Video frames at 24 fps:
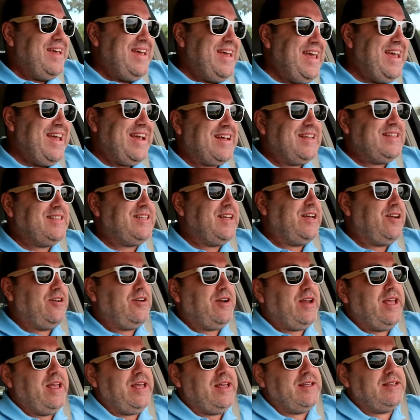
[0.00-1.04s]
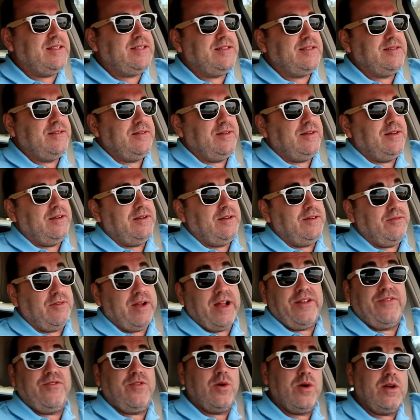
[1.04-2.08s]
he considered his,
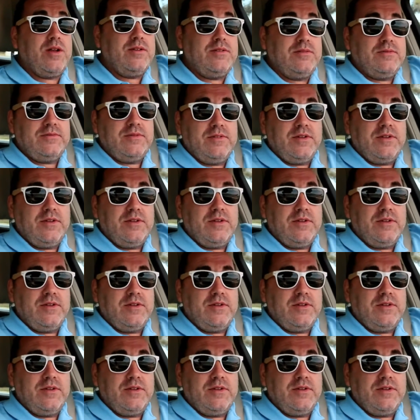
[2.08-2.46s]
ready for it,